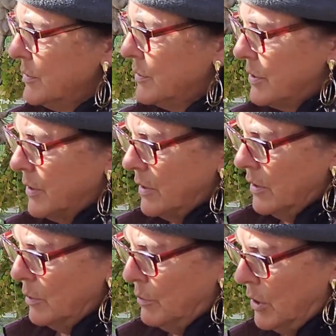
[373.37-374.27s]
which are the
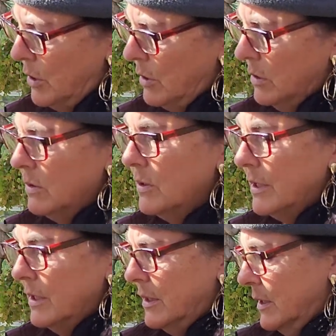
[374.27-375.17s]
little ball
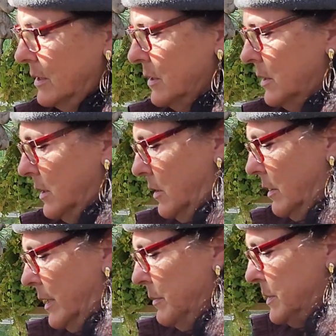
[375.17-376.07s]
looking things that look like
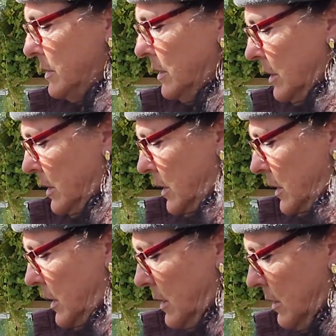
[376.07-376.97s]
grapes. Get